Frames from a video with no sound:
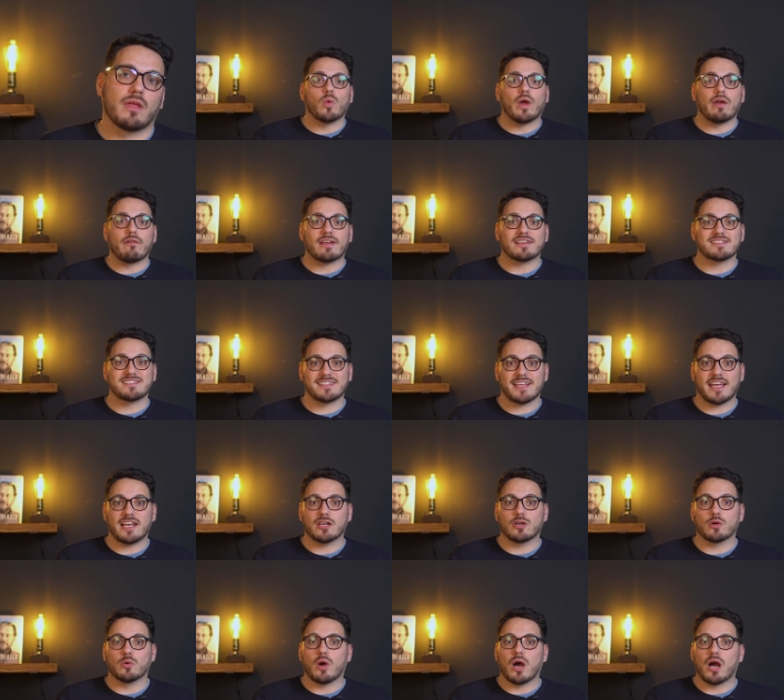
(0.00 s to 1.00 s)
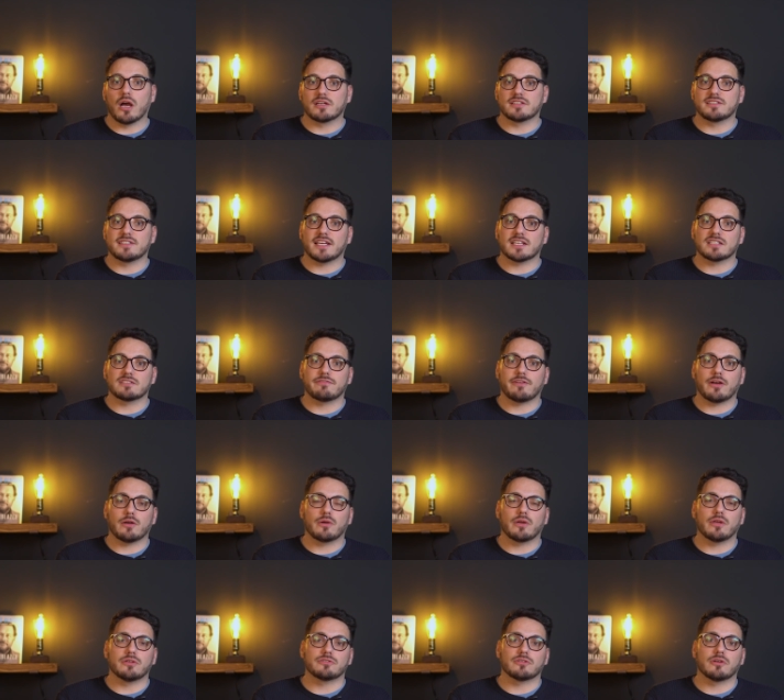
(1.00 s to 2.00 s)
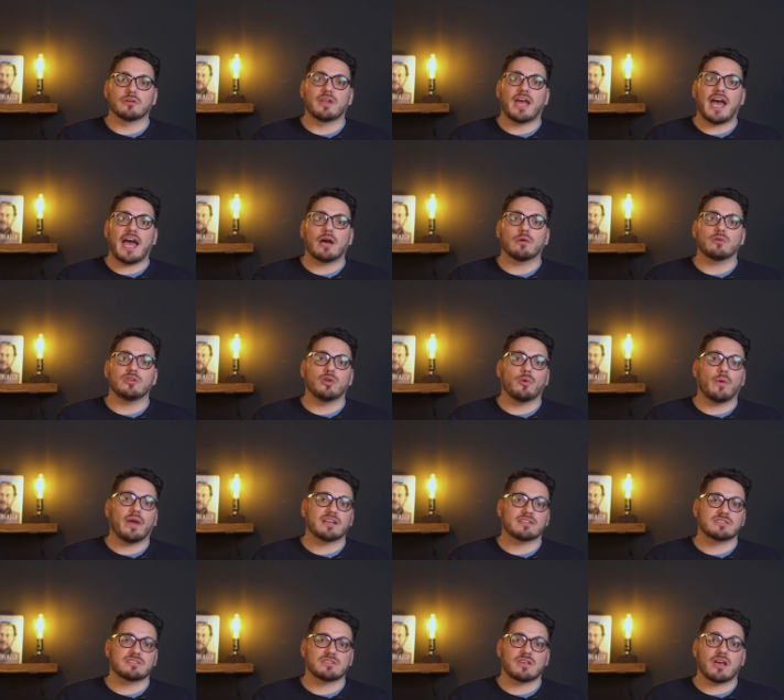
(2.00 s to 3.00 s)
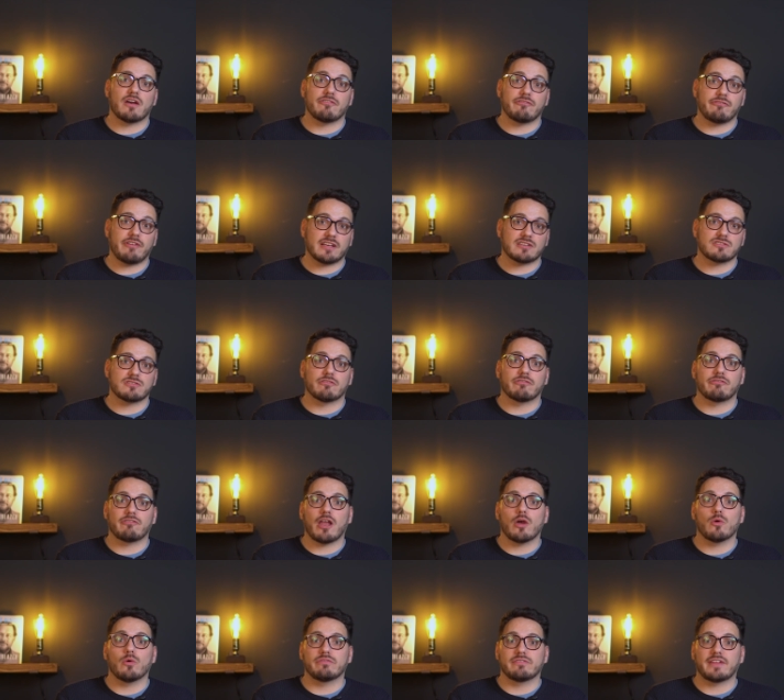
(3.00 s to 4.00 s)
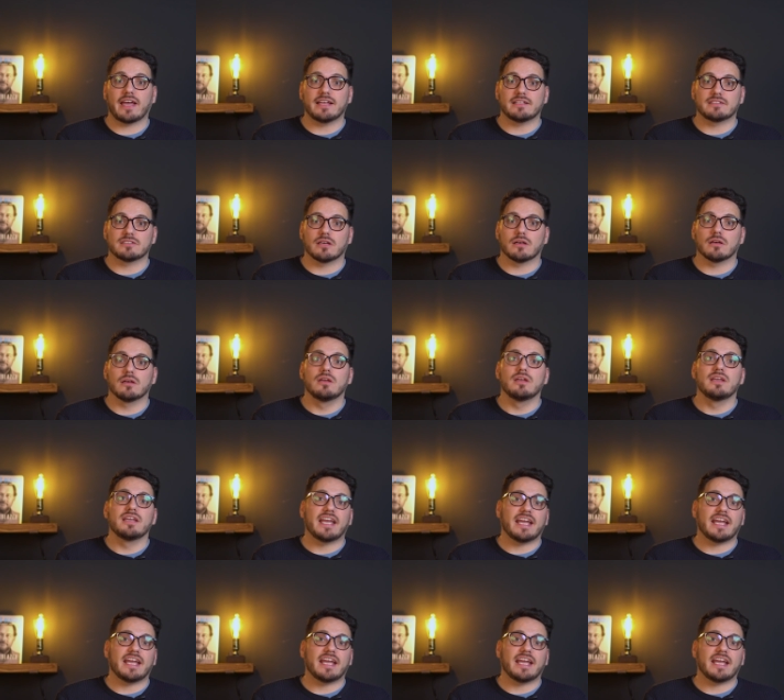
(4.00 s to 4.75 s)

whereas technical architects focus on how UX affects the flow of data,